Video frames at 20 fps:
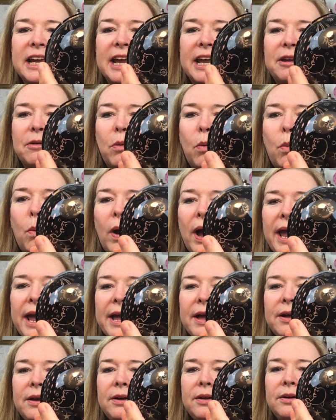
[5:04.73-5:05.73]
and
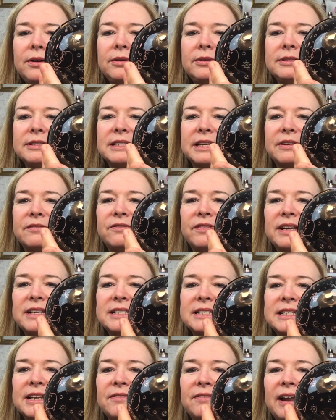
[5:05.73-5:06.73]
whales and
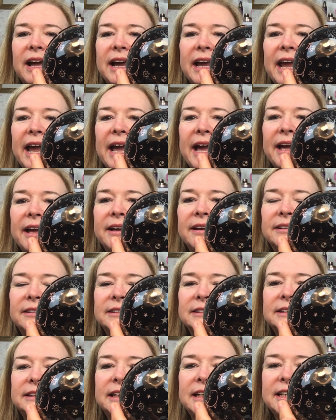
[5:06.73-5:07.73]
fun stuff like that
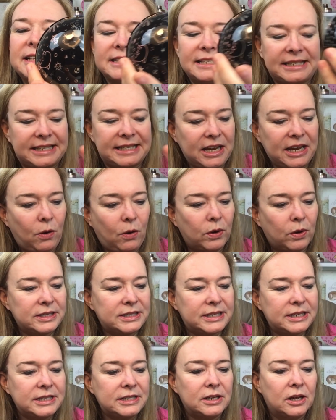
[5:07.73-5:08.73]
seeing
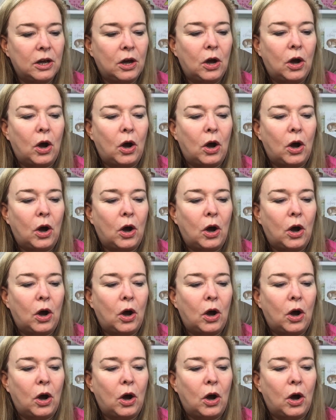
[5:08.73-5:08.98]
seahorses,